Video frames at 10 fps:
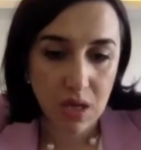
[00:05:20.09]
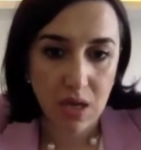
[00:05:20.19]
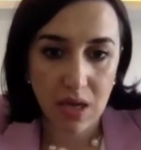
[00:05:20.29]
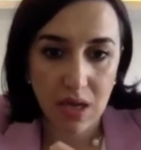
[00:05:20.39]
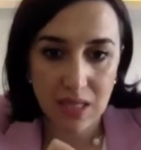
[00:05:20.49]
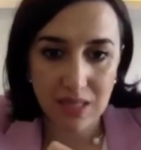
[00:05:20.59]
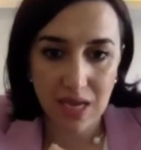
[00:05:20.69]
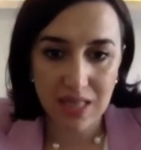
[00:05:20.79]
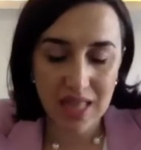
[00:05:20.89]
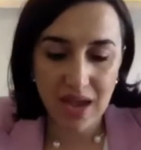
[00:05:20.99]
It
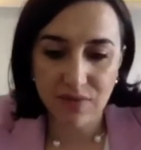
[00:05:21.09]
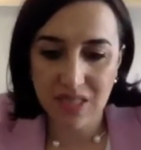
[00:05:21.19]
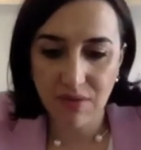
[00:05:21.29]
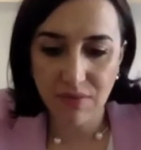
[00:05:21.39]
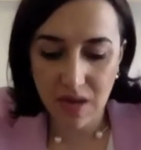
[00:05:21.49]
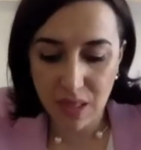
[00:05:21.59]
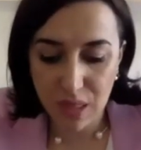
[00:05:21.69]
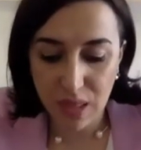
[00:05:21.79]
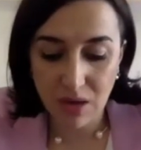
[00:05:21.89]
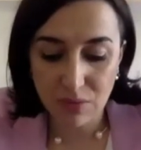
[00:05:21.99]
had left
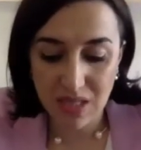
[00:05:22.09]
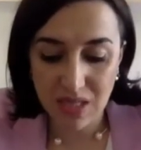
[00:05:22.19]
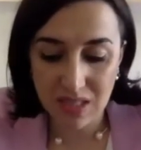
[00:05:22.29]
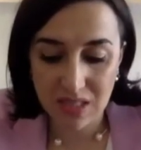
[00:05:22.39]
7,000